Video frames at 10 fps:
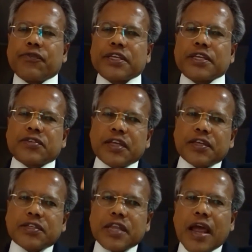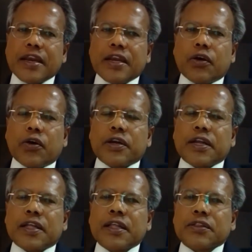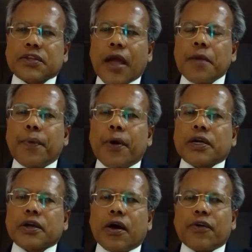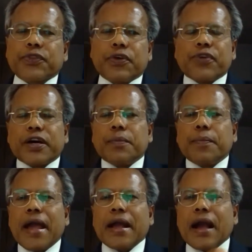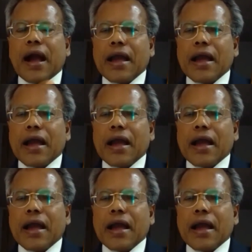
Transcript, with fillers: which is standing on a tripod of the World Bank,